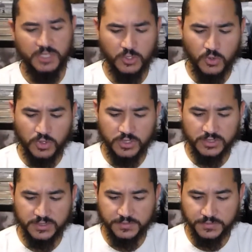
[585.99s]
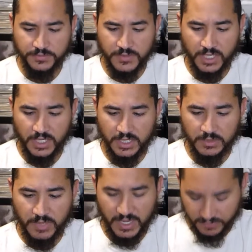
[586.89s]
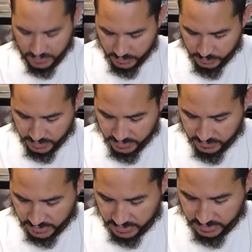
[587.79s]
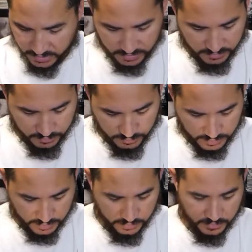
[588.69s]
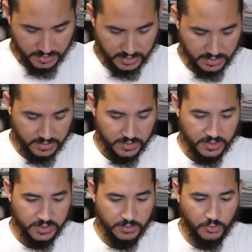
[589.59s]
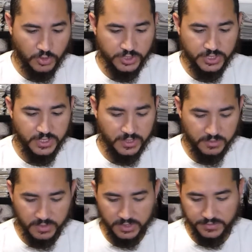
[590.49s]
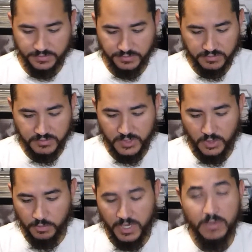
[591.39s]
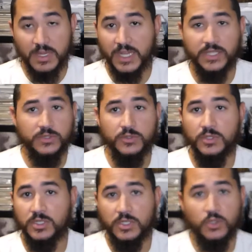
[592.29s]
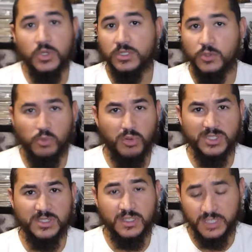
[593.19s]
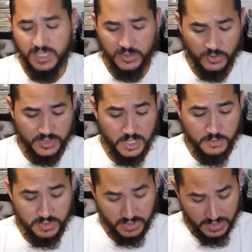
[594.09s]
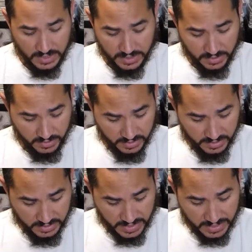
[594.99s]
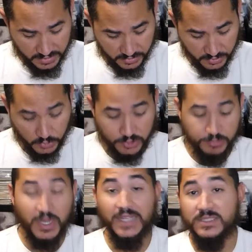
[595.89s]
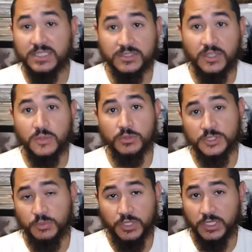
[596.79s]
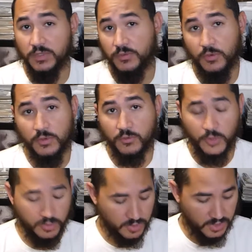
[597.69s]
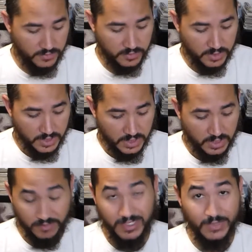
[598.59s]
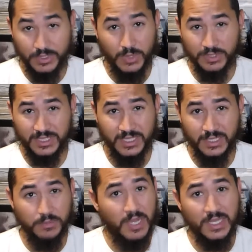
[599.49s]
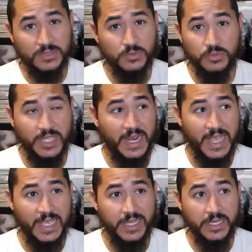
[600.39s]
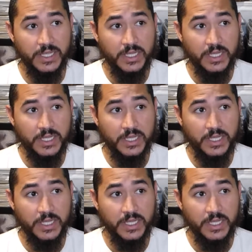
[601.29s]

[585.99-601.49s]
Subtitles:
the corners have a little bit of like, you know, some crunching there, but maybe I can do a quick little press on it and get those out. But other than that, there's no spine ticks on it, which is pretty good for a foil cover that was sitting in the box that had